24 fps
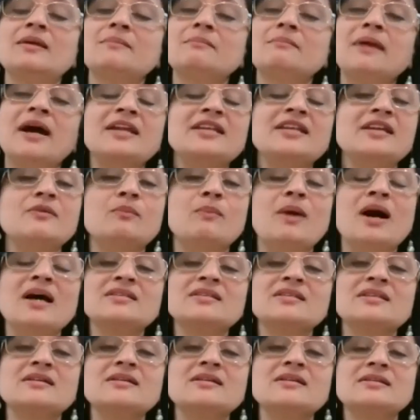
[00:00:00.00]
My dear
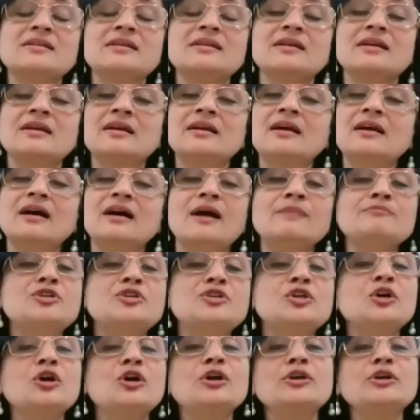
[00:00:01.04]
masters, I'm
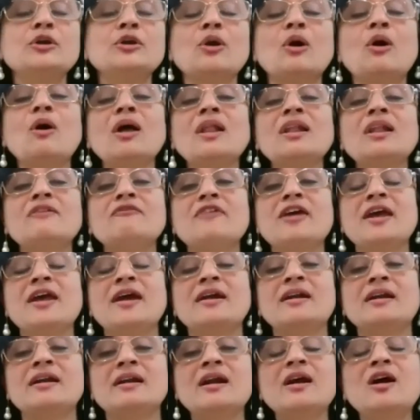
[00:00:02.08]
sure you're all
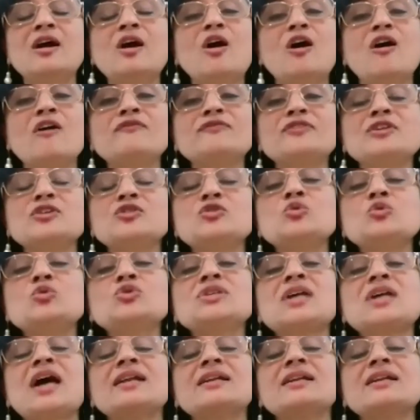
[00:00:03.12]
aware of the
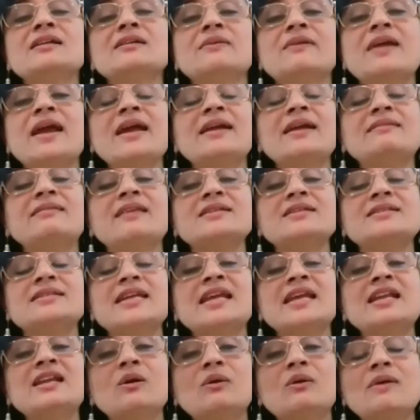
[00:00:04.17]
suicidal rate that's
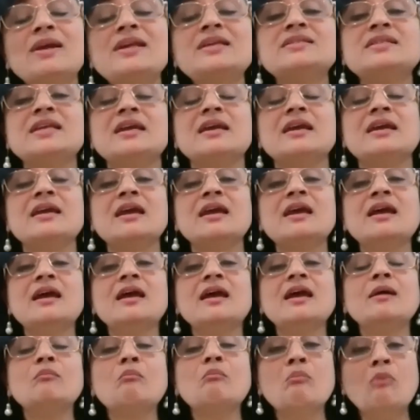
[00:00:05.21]
increasing,
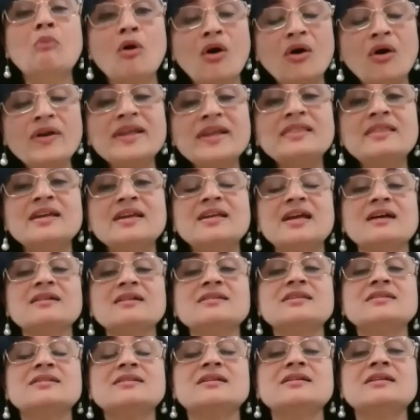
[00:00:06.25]
more in the
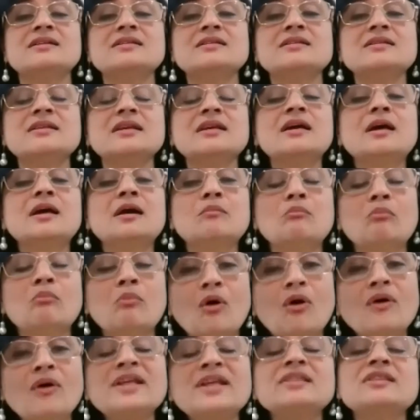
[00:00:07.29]
youngsters,
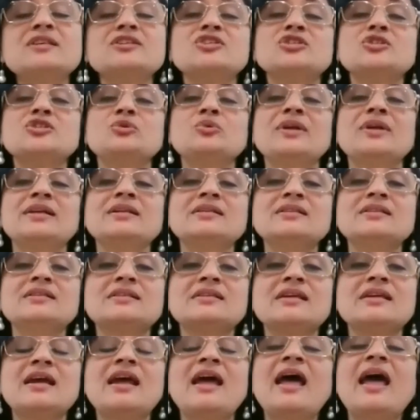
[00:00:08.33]
more in the students.
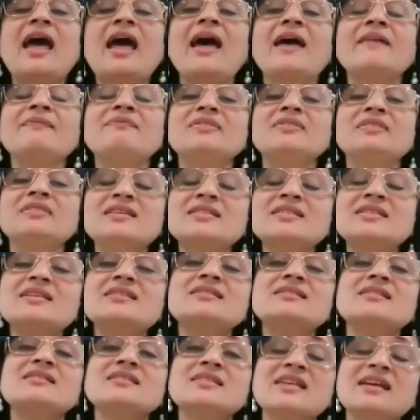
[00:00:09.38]
And this is
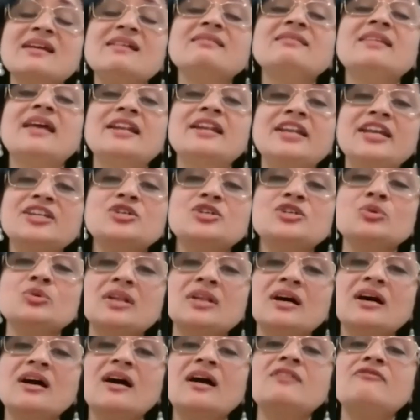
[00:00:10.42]
the skill they need to
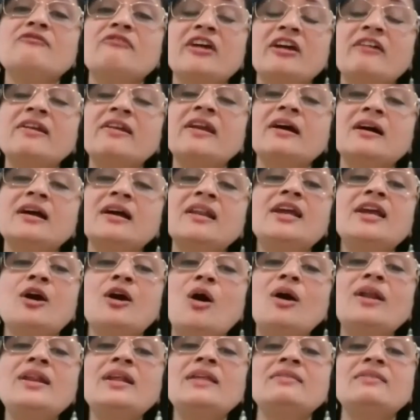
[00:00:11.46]
learn very early
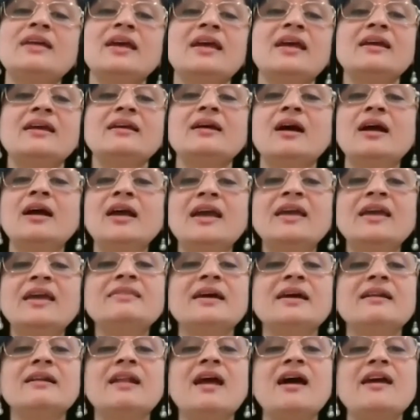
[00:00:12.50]
on in
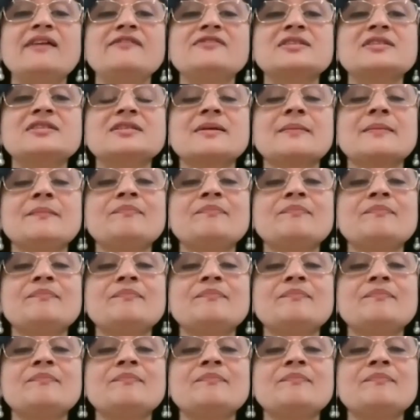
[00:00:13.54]
their lives.